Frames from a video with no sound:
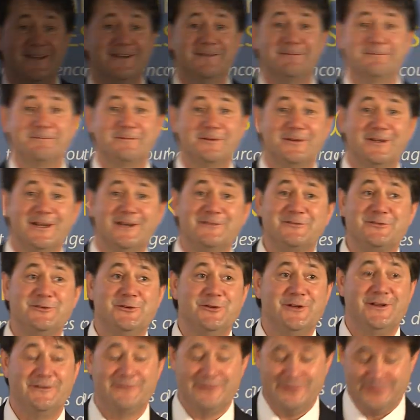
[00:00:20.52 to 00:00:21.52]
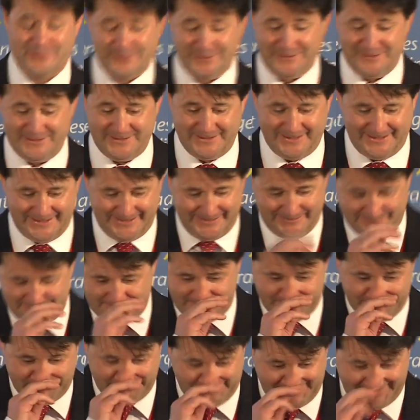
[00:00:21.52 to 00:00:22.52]
uh, good afternoon, everyone,
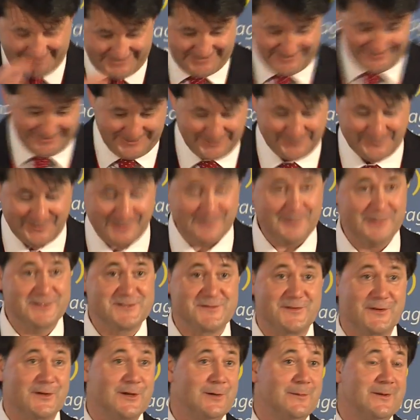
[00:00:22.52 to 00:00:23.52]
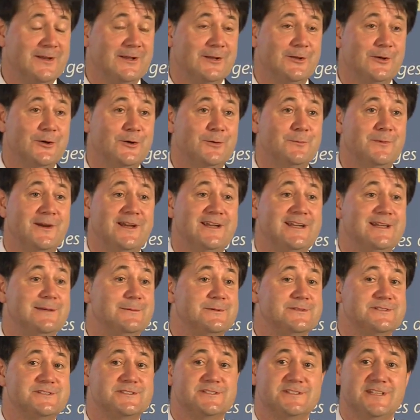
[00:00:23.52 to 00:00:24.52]
um, and thank you very much for coming along. My
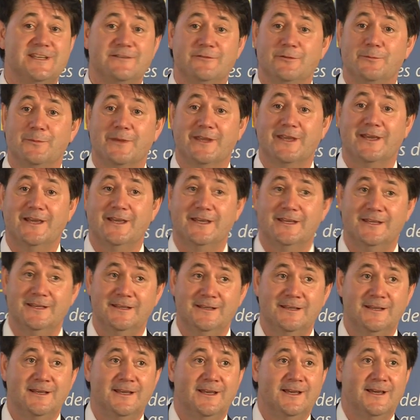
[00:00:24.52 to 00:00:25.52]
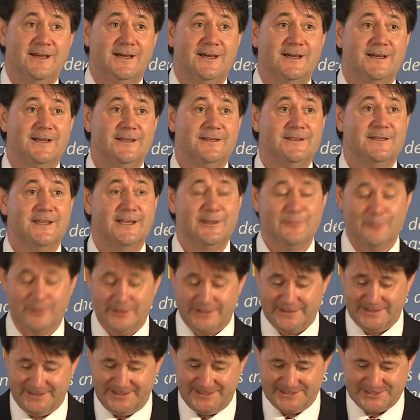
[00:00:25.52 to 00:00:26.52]
name is Stephen McKay, and I
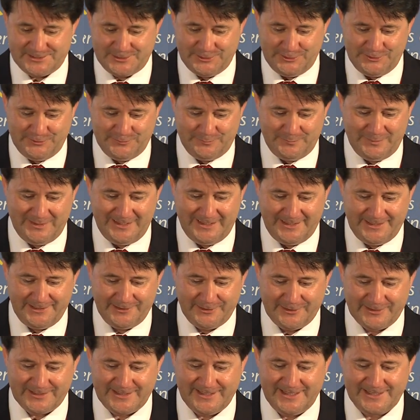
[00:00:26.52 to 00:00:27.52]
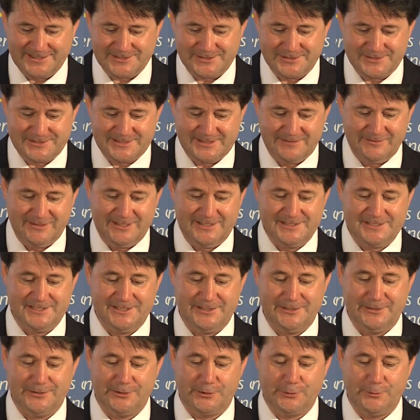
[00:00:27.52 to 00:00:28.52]
work in the School of Planning, Architecture and Civil
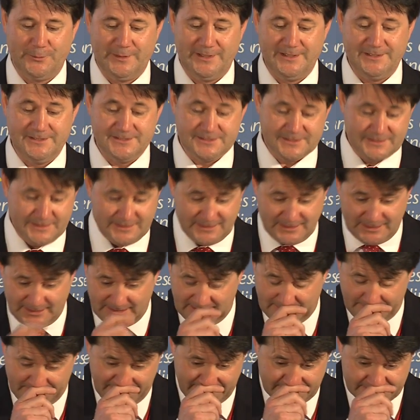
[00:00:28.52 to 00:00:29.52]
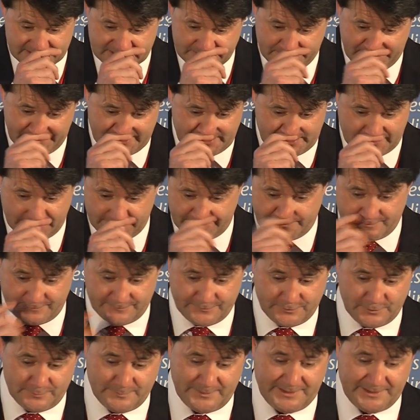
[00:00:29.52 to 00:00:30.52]
Engineering at Queen's. I'm here to speak to you for a few